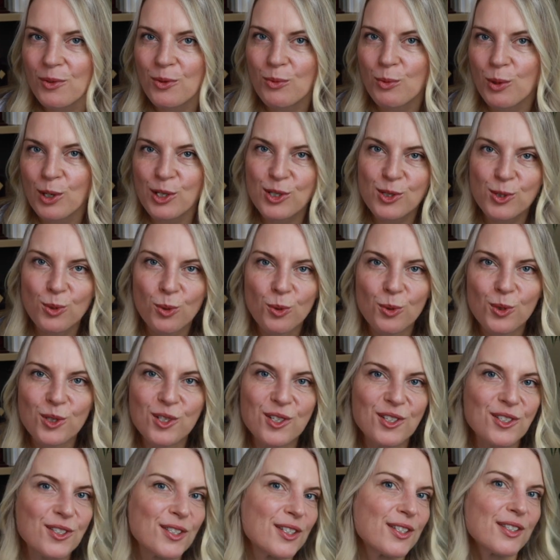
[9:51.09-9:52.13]
were sourced
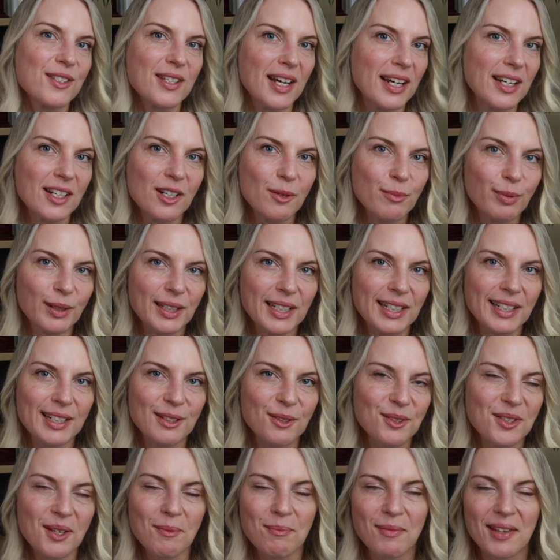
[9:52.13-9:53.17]
sustainably
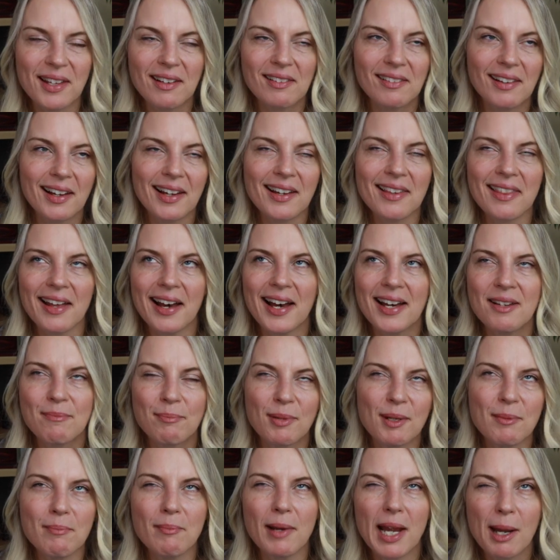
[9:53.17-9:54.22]
or something like that.
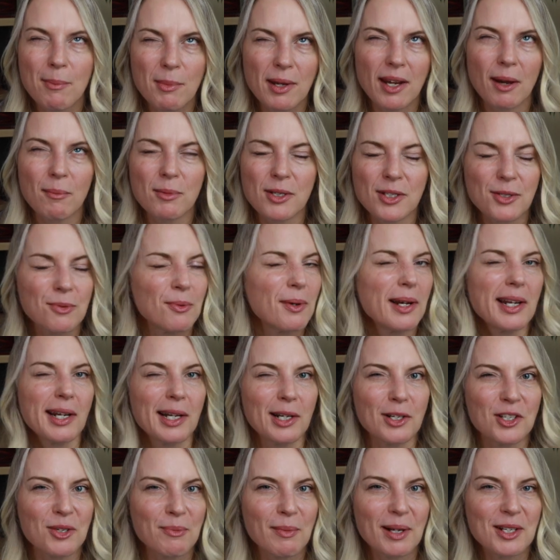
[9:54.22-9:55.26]
But maybe I'm just
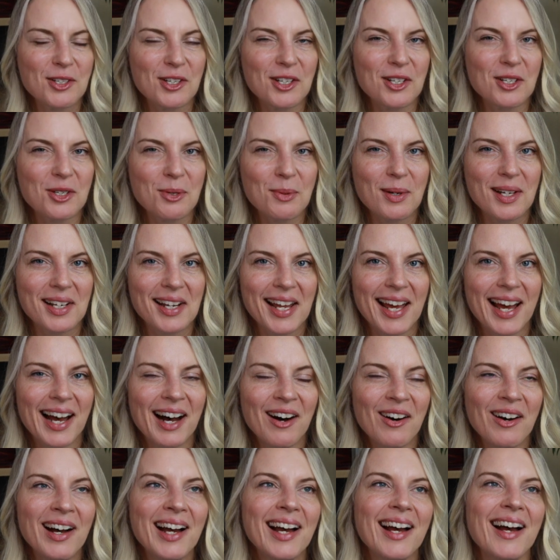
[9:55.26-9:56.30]
reading too much into it
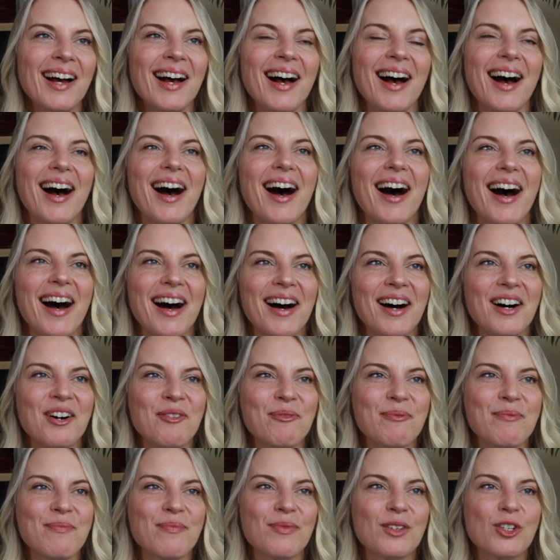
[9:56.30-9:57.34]
now.
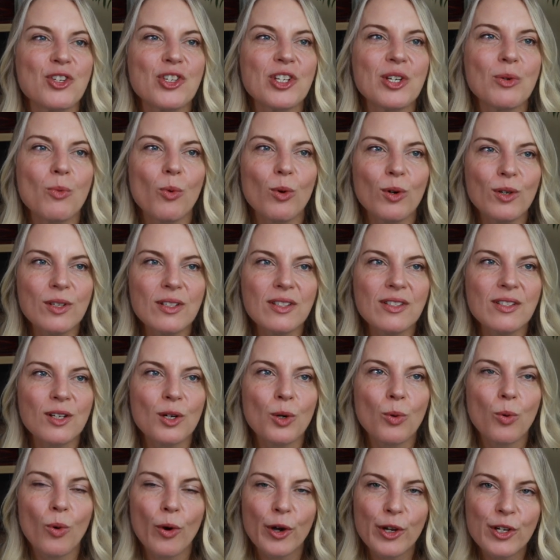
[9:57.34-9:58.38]
Um, she was
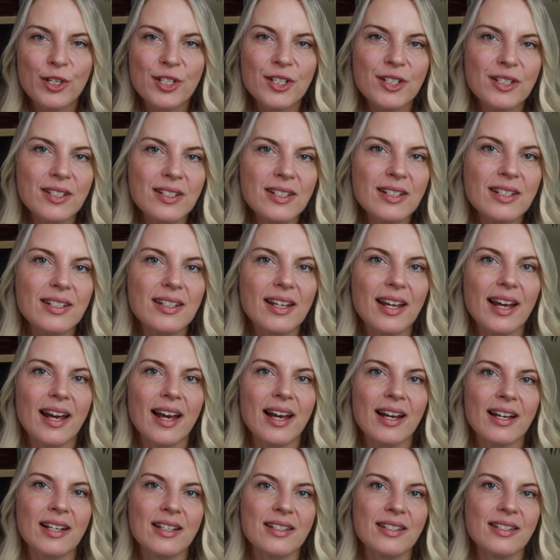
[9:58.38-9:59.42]
quoted
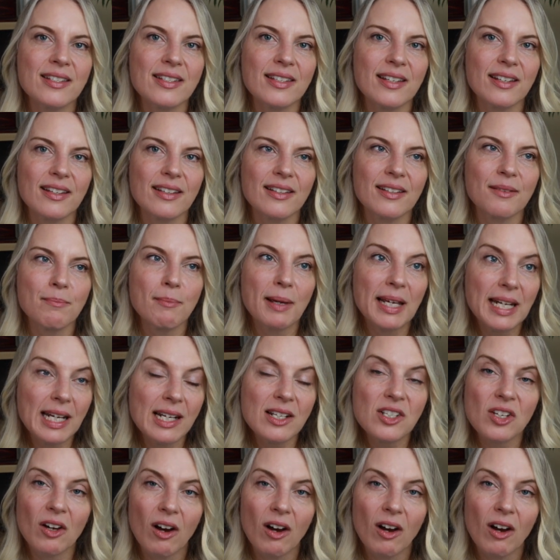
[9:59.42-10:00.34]
as many